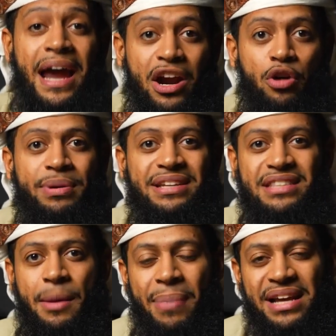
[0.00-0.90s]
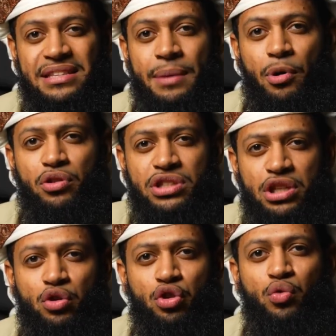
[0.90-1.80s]
Arabic step by step
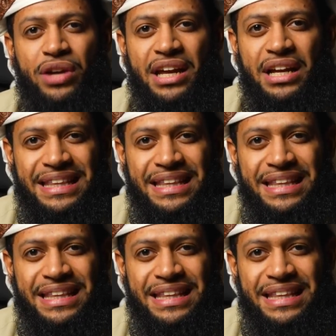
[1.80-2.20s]
until you can